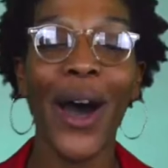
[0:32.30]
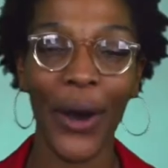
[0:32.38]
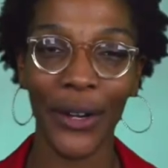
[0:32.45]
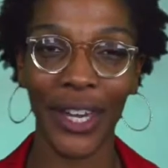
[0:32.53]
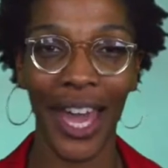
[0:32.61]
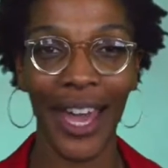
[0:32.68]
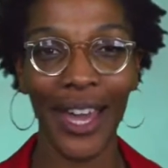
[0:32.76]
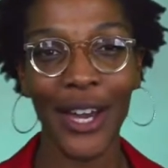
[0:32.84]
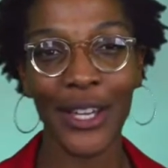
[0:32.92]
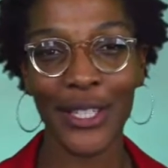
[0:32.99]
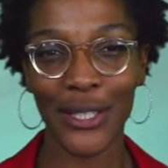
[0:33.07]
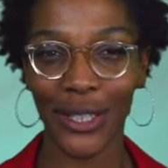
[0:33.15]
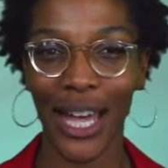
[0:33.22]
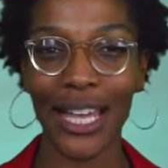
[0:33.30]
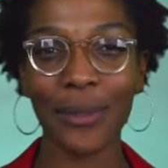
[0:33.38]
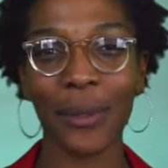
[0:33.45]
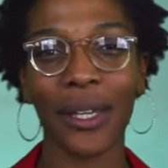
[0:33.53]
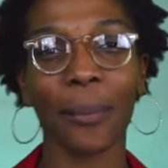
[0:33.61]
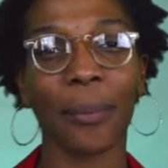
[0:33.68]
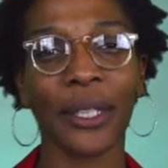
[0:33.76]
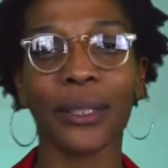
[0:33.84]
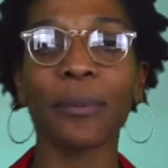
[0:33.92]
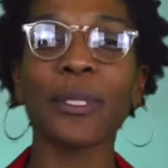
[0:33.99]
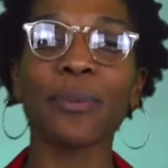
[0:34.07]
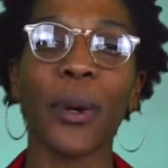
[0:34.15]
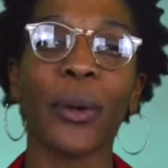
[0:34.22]
Okay, so last week,
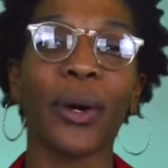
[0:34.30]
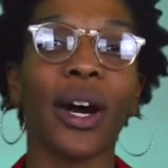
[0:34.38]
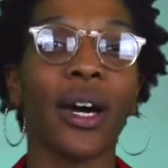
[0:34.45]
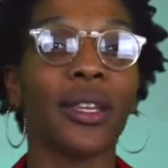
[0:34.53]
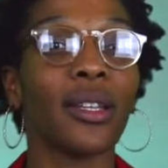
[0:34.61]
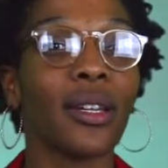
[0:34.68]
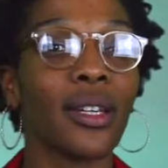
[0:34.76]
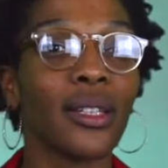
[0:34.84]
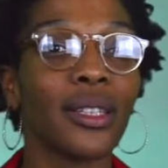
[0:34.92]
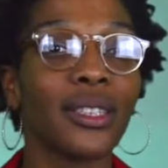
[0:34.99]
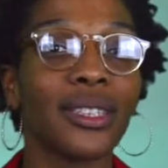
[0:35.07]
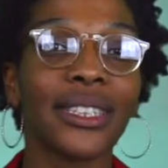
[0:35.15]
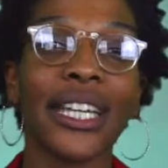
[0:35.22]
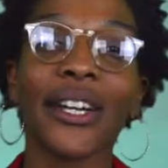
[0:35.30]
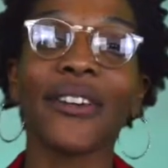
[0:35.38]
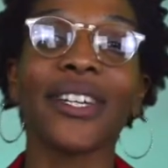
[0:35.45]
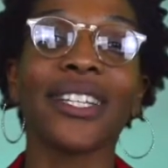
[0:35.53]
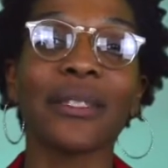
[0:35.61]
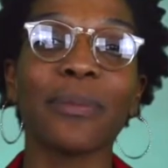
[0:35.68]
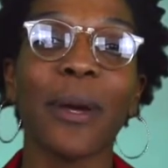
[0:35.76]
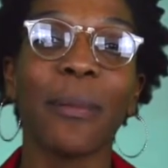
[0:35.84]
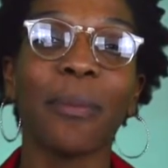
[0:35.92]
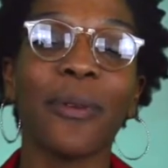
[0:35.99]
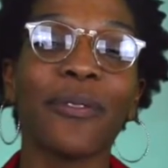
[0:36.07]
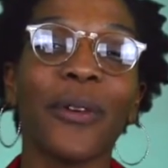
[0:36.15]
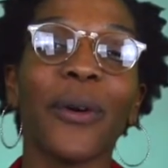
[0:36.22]
Bishop spoke on the series
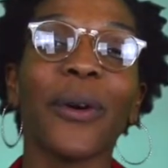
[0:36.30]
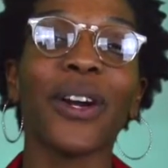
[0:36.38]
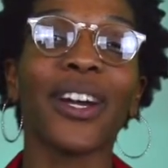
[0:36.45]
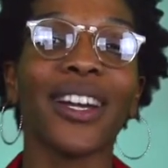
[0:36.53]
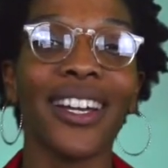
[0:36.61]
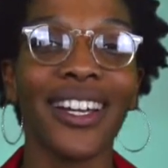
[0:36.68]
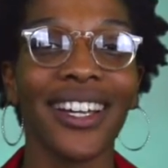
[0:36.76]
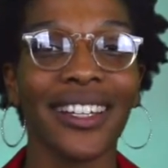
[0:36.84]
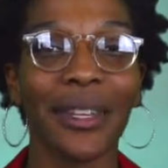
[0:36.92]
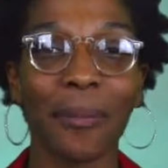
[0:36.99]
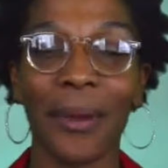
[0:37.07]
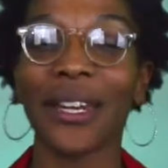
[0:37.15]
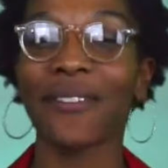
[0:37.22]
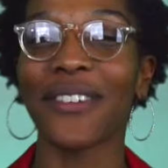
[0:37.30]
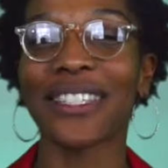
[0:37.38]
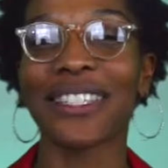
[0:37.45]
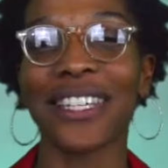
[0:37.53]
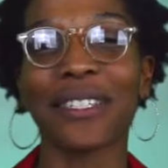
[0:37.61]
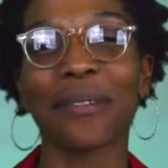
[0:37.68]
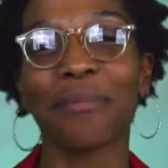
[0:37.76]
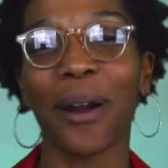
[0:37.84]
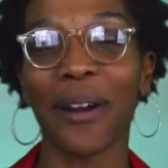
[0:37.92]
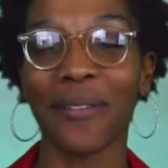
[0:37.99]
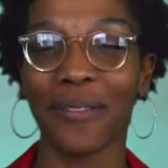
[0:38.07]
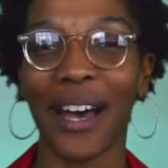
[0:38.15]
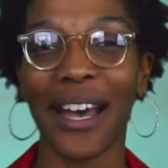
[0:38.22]
Before the Manifestation
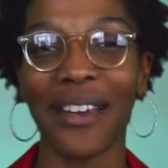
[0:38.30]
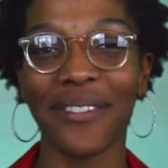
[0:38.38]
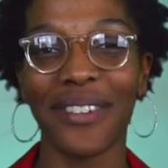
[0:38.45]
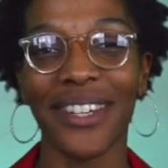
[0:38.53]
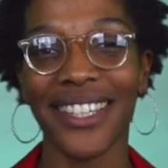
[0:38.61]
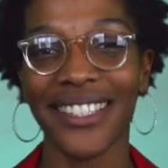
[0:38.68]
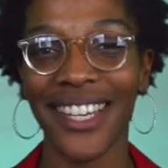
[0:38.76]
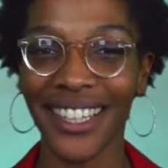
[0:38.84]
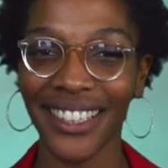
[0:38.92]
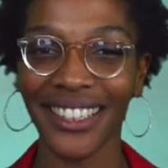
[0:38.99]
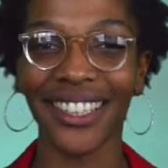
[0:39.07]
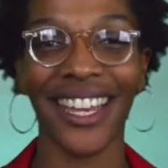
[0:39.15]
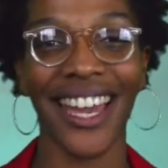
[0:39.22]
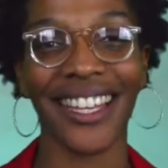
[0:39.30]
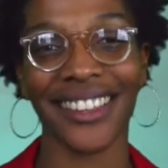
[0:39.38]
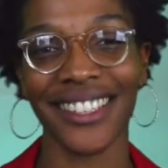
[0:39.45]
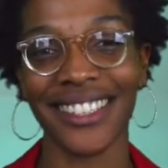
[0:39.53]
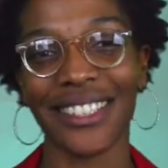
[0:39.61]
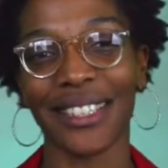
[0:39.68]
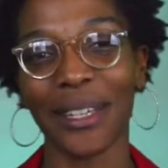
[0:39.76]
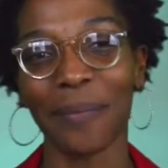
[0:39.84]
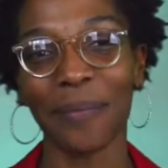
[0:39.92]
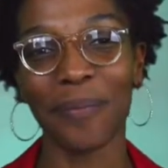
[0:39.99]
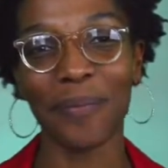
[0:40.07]
Part 5. Take a look at this clip.